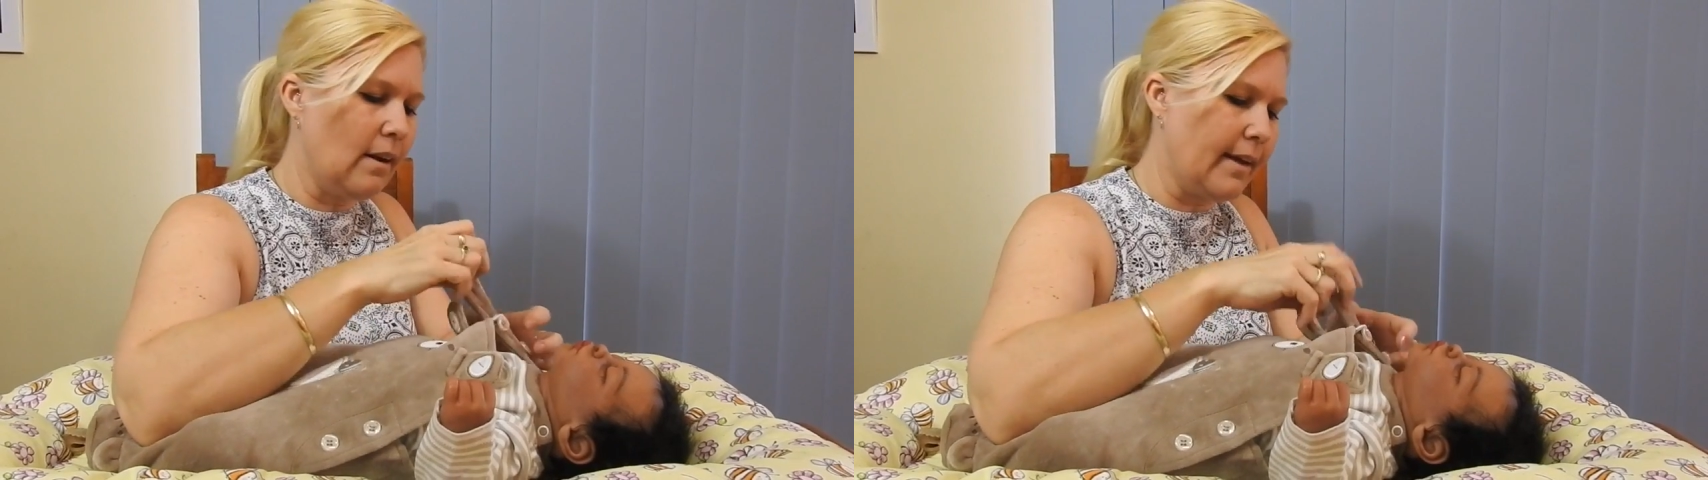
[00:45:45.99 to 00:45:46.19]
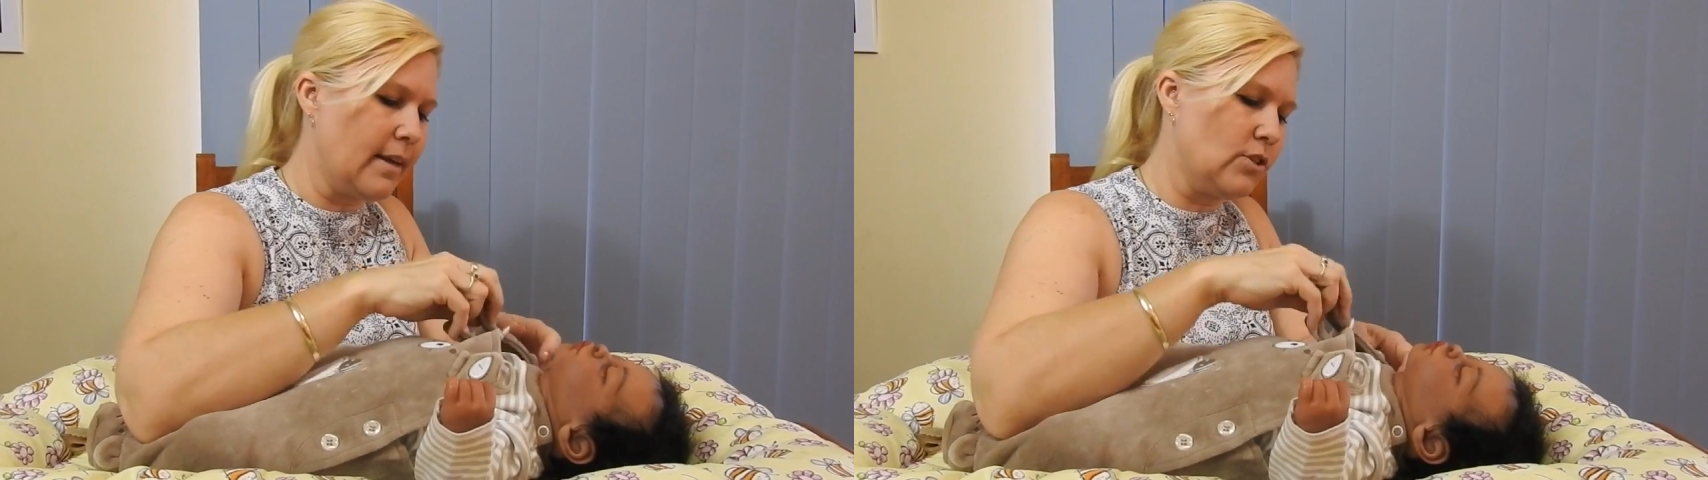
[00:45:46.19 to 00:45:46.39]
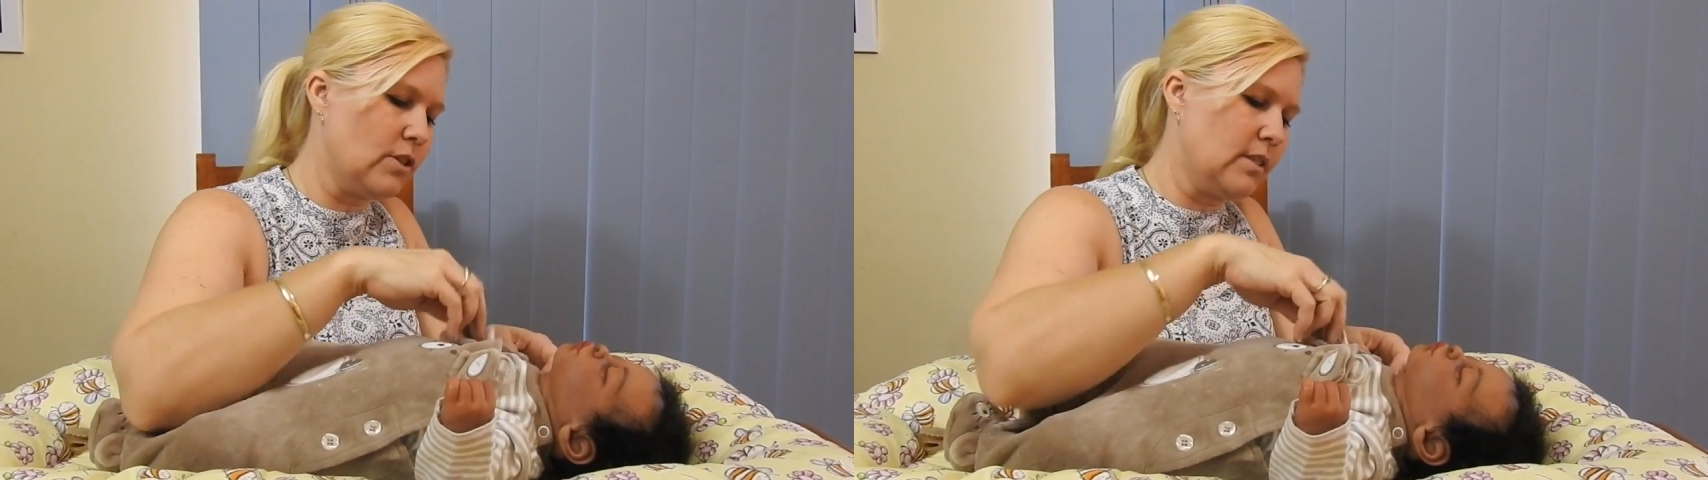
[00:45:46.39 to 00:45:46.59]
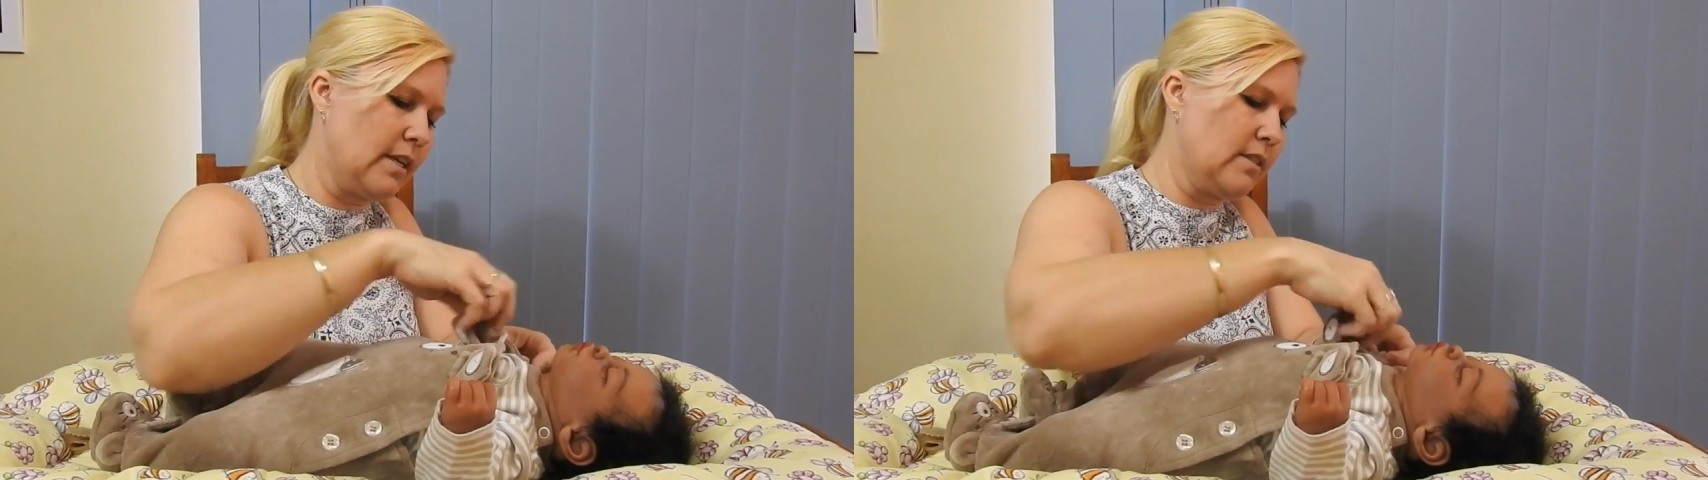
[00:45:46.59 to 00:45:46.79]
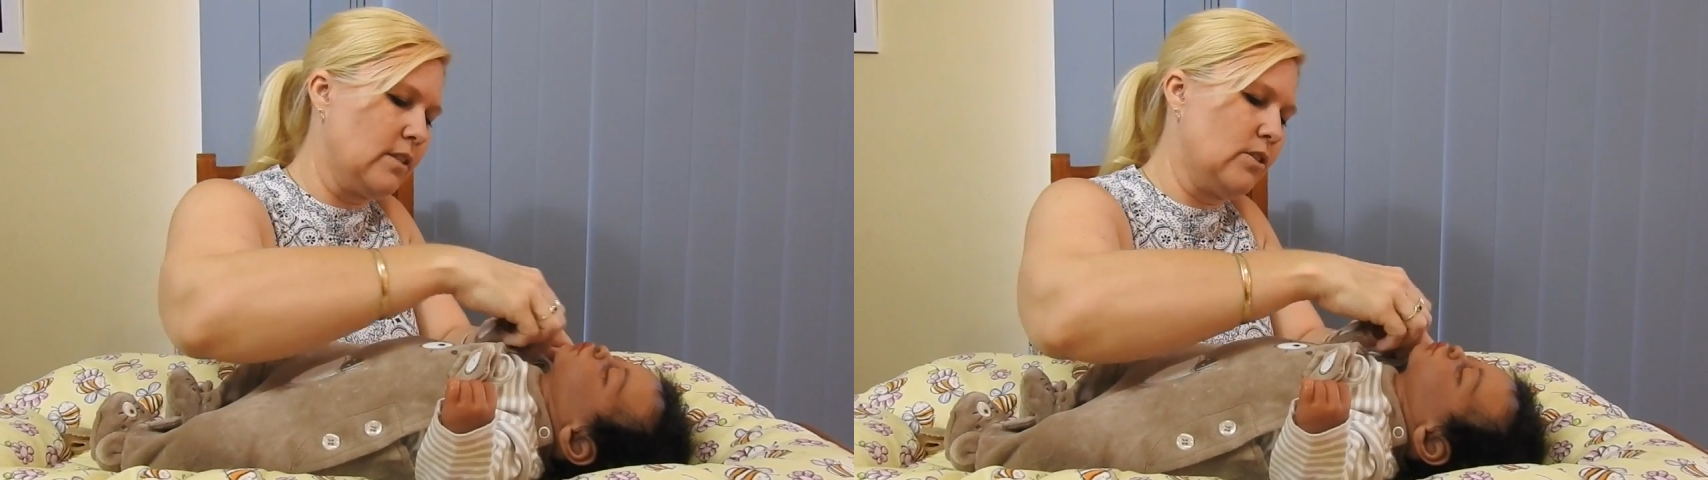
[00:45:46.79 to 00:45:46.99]
like it just
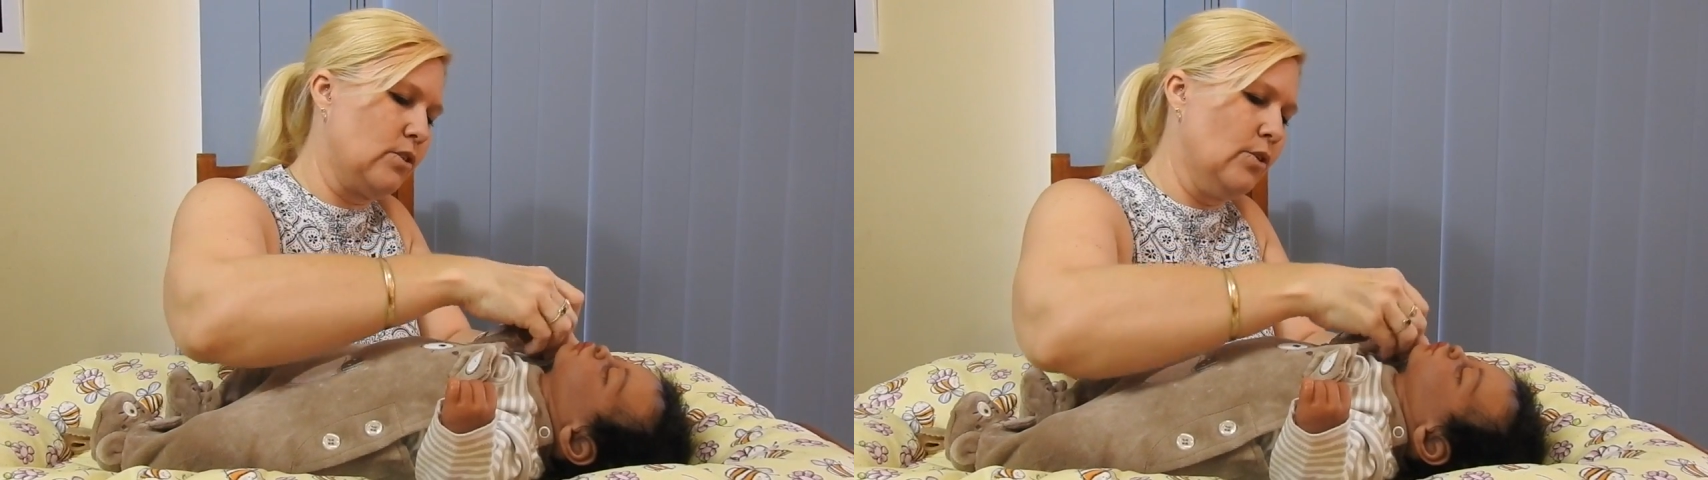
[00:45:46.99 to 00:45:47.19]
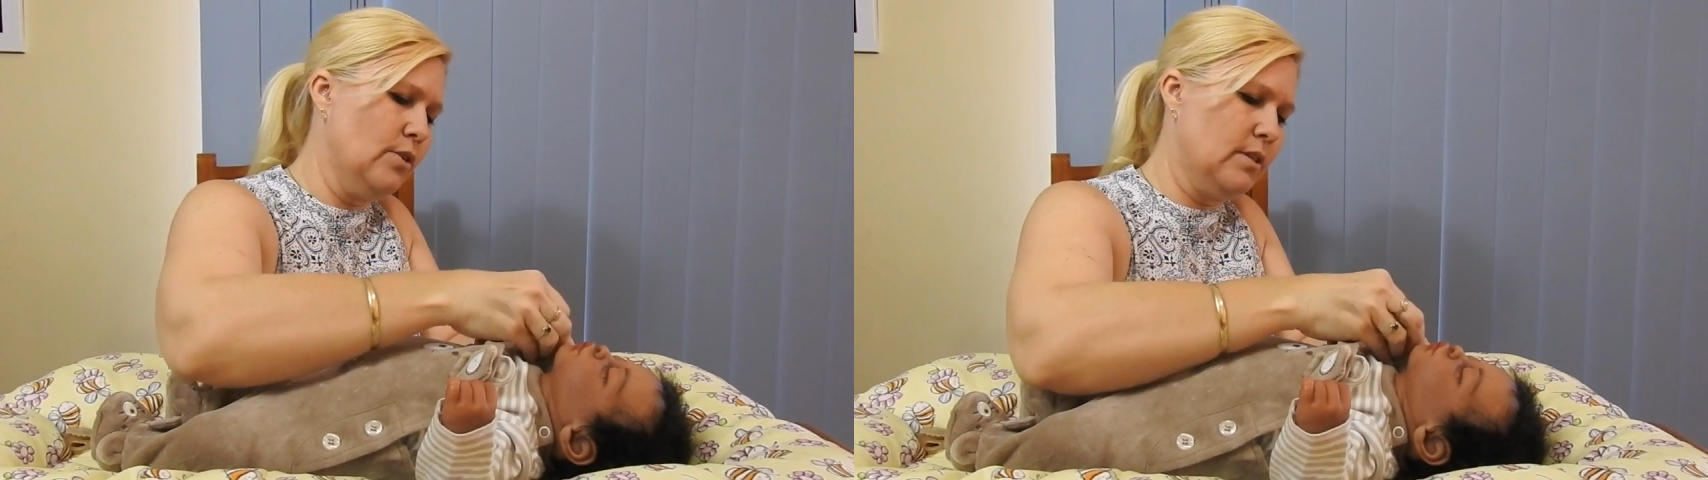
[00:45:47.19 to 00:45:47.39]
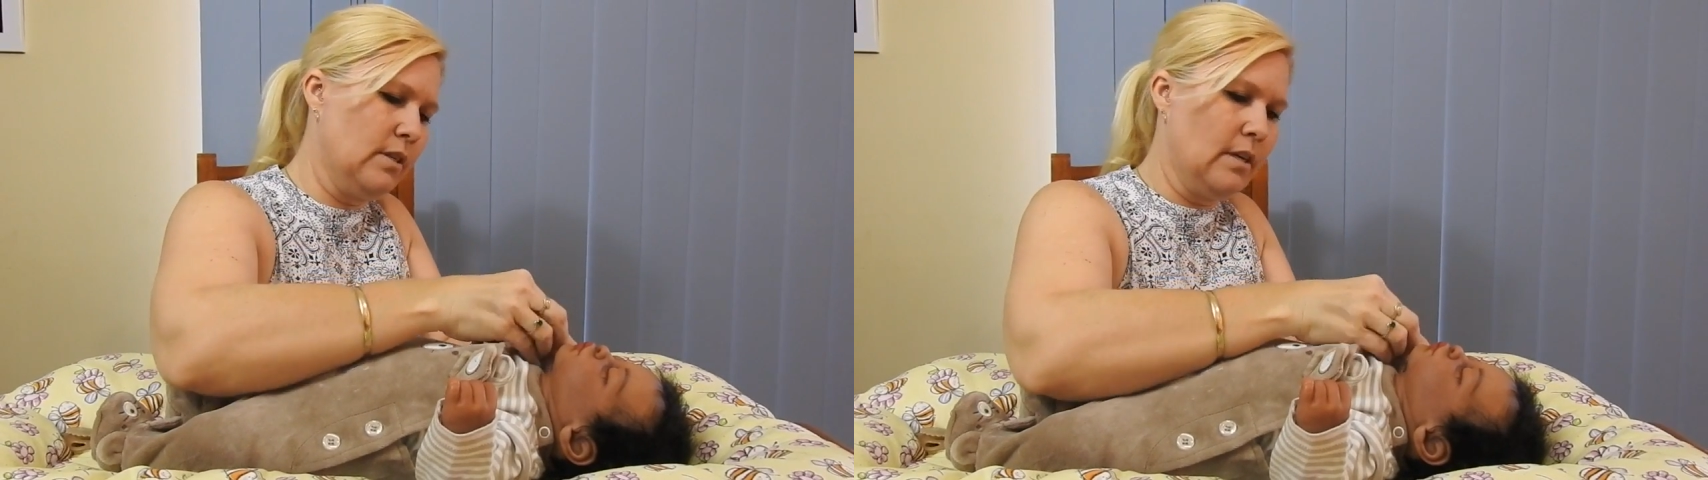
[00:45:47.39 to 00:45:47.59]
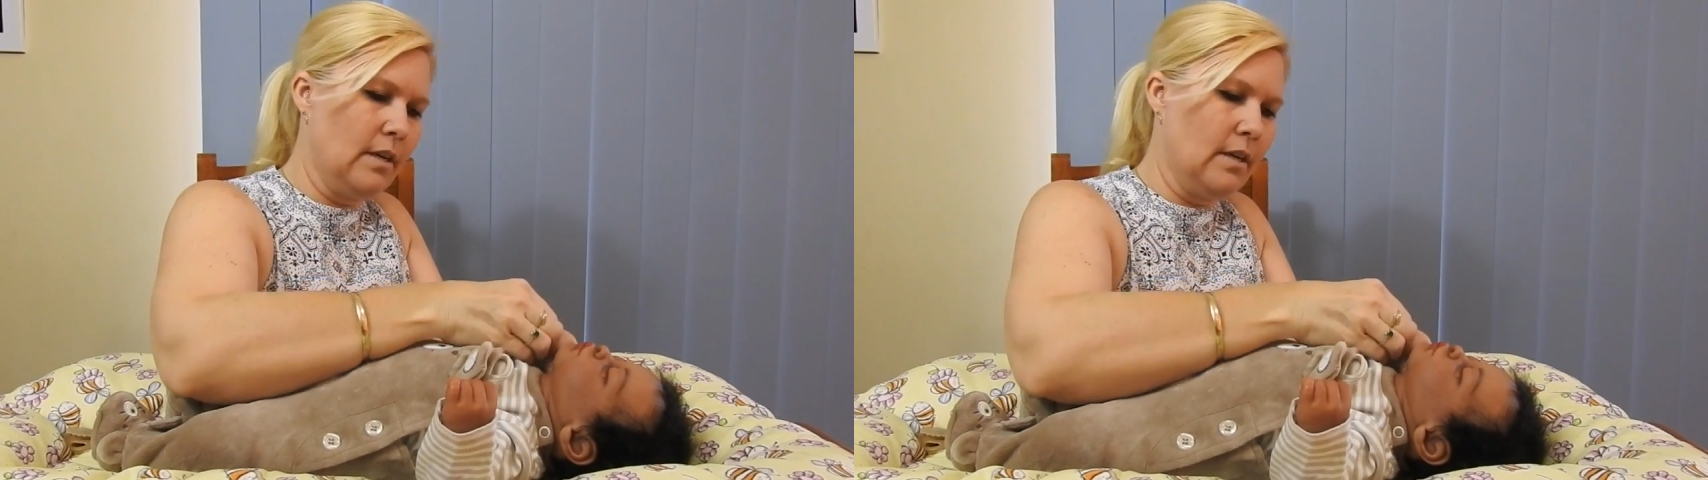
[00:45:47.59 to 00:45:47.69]
doesn't suit,